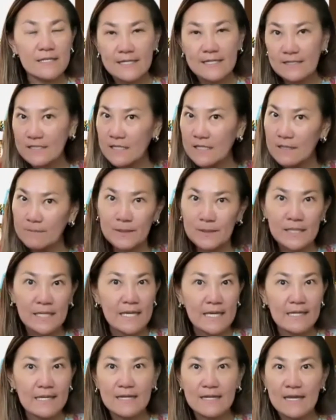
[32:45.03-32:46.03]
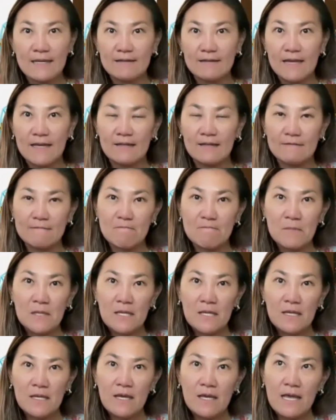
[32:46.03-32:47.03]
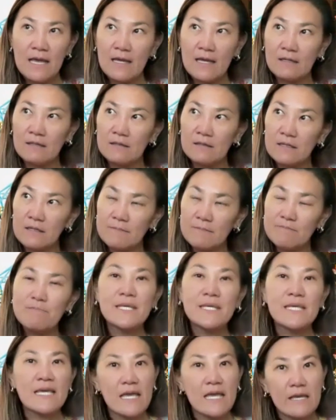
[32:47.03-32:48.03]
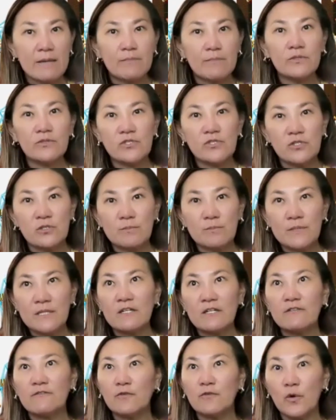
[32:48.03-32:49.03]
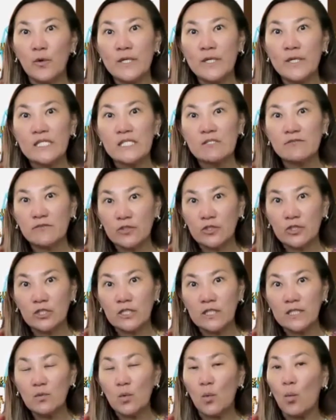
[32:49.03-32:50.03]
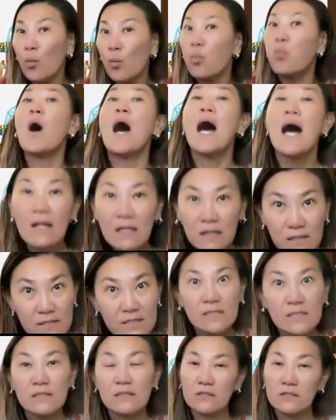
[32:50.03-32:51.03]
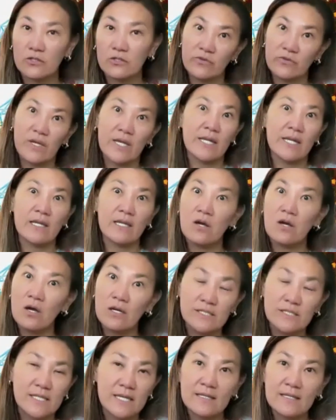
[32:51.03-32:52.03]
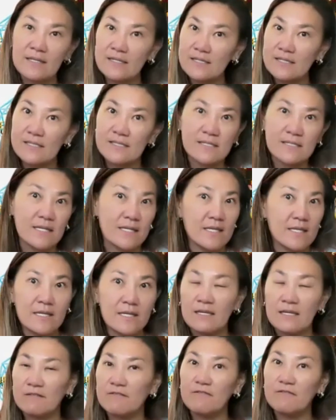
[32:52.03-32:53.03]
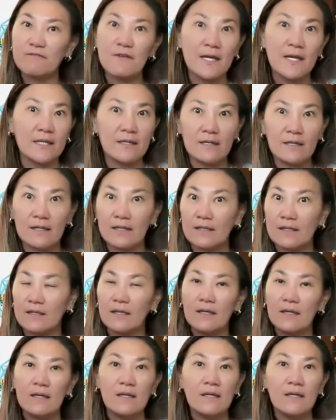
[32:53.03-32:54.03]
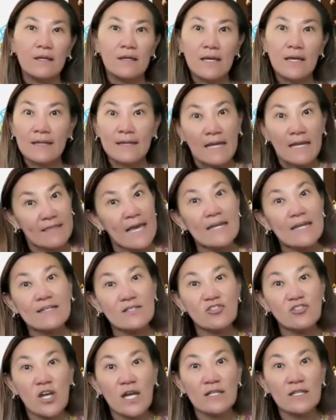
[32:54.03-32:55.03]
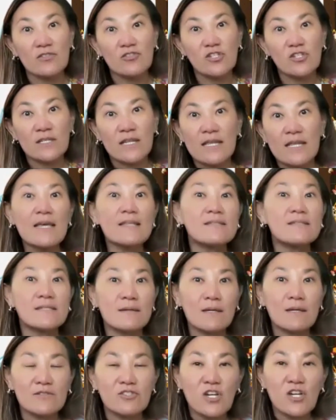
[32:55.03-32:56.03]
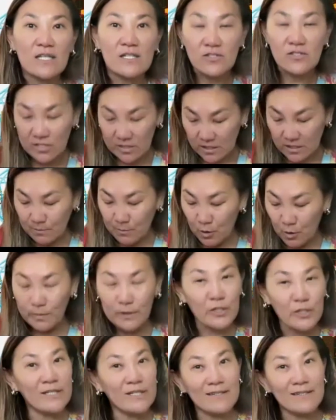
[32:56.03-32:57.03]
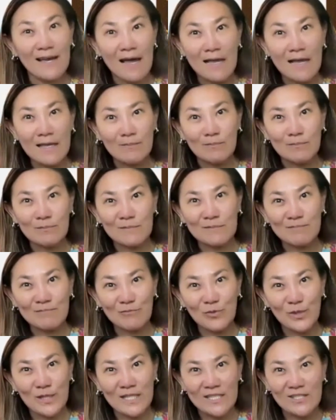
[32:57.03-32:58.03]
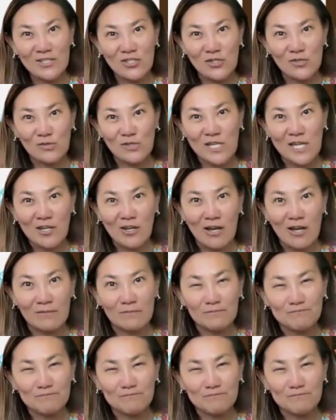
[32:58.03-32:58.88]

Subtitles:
interpolate, and be able to be a voice for good while still creating content that is sticky and fun. And that is a challenge. And that's a challenge that Smobler and I am willing to take on.